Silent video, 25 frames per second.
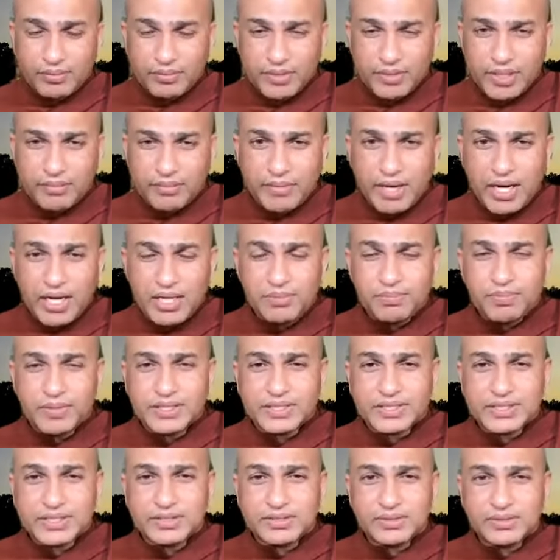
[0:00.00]
the
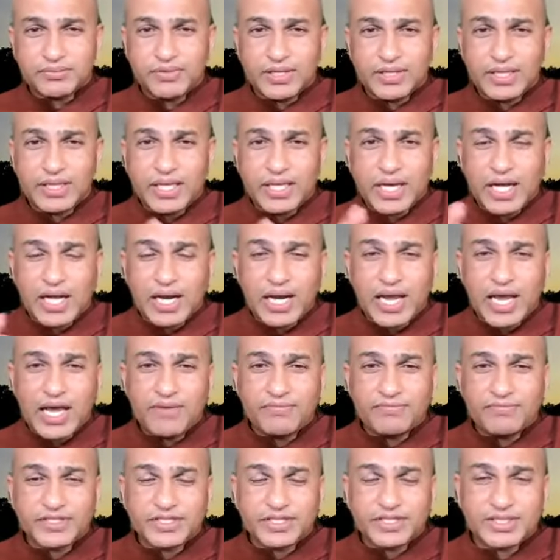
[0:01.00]
manifest, when their
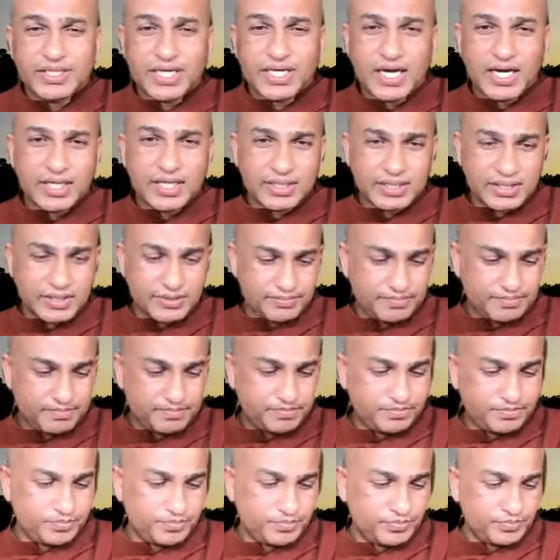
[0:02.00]
life start,
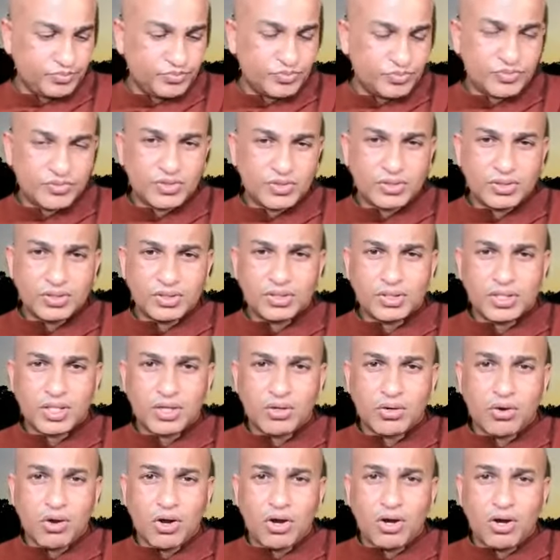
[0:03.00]
the
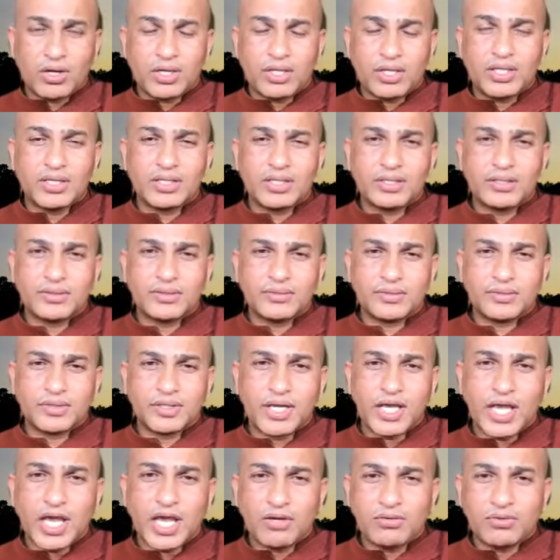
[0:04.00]
God
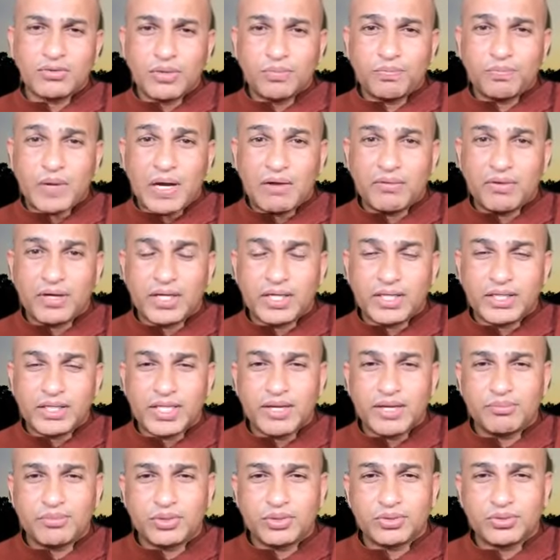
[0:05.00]
gave the power
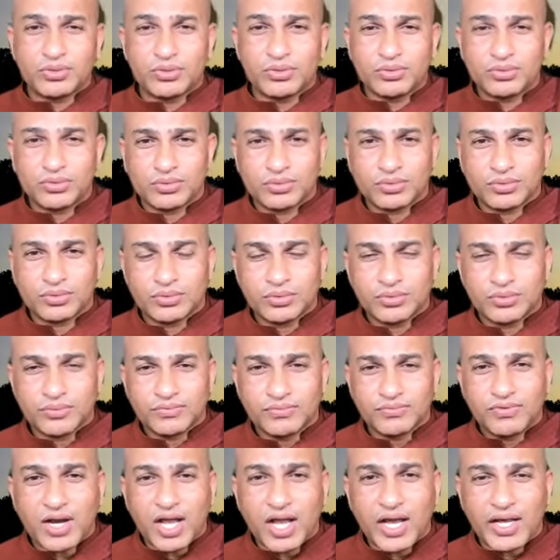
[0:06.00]
them to
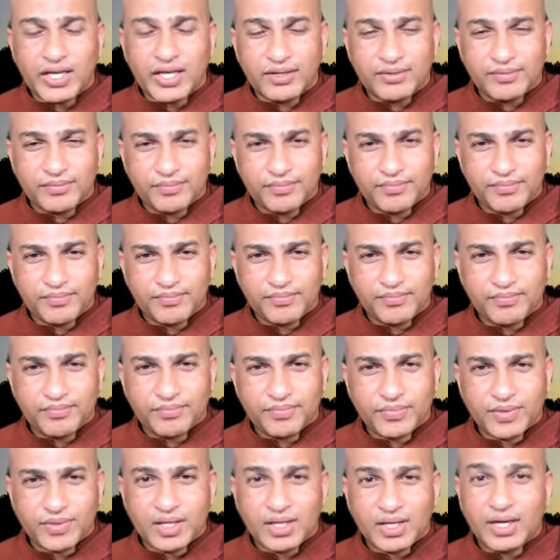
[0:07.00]
fly
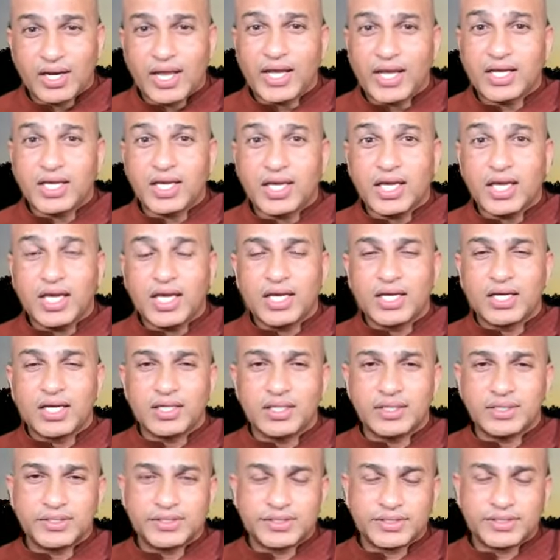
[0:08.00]
like
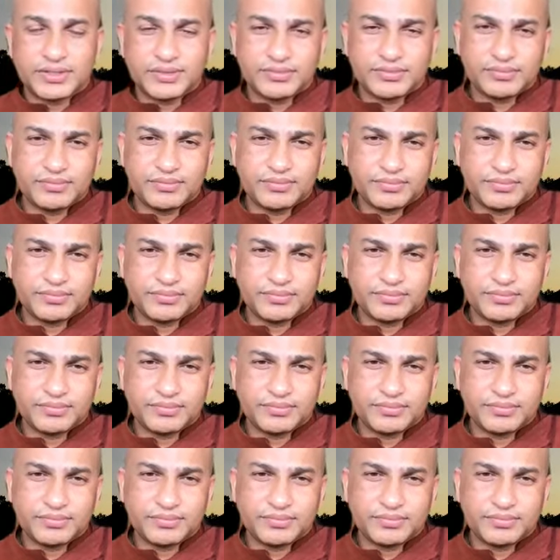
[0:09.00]
eagles.